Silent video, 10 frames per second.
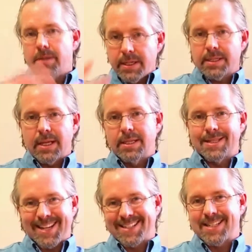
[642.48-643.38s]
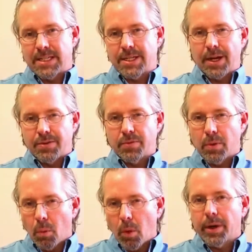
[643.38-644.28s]
This then sets the stage
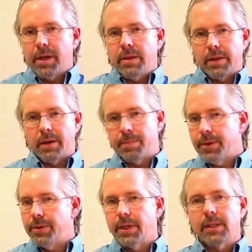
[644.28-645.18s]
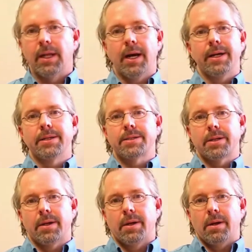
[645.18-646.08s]
for a working therapeutic
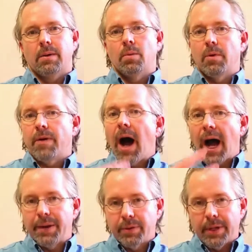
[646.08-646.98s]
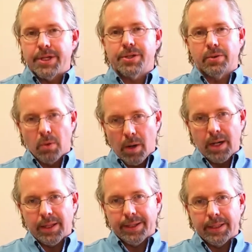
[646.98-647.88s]
alliance with high relational
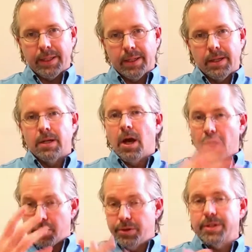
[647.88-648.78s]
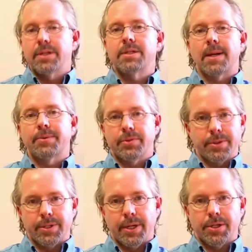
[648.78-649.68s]
quality, a good
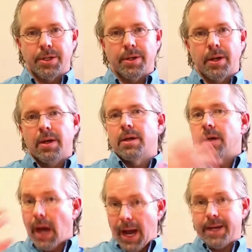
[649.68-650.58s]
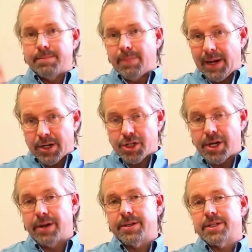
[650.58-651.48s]
conceptualization, guided by a
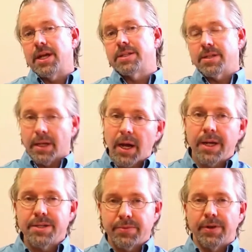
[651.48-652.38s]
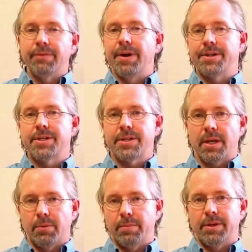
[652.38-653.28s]
shared sense of the kinds of interventions
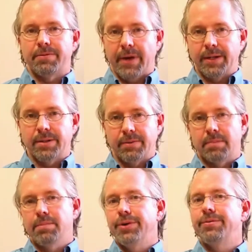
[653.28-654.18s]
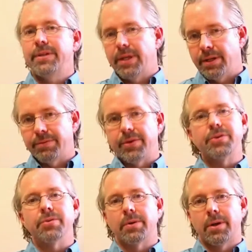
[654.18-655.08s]
that will be effective in moving the
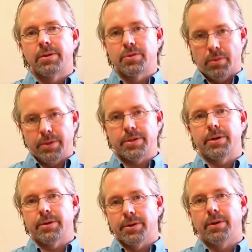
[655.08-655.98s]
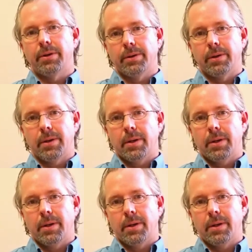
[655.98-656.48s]
individual towards their goal.